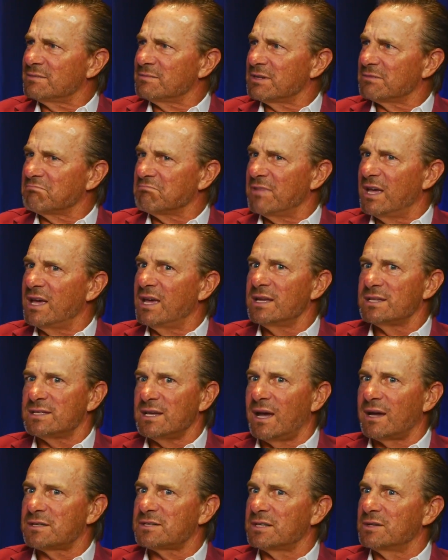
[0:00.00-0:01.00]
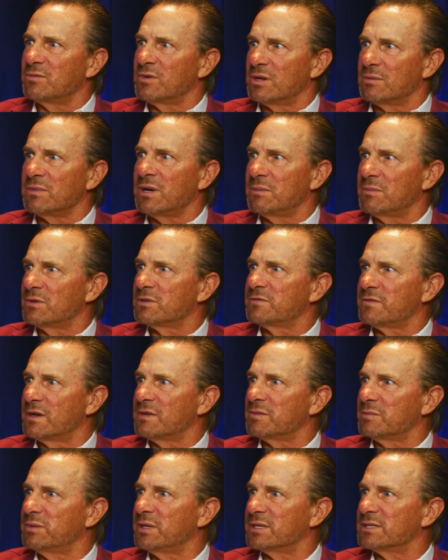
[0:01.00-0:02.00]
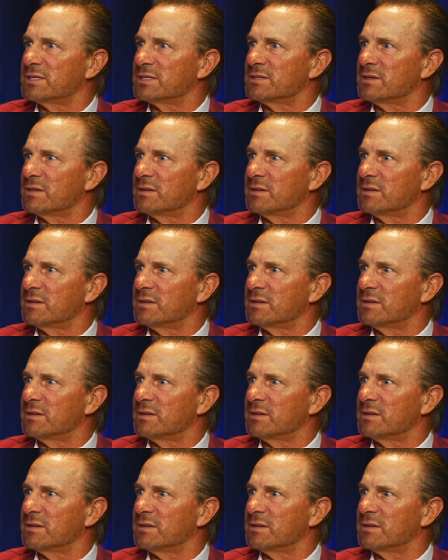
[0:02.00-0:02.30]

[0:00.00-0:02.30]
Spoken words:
I'm like, "It's actually one of my most favorite places on the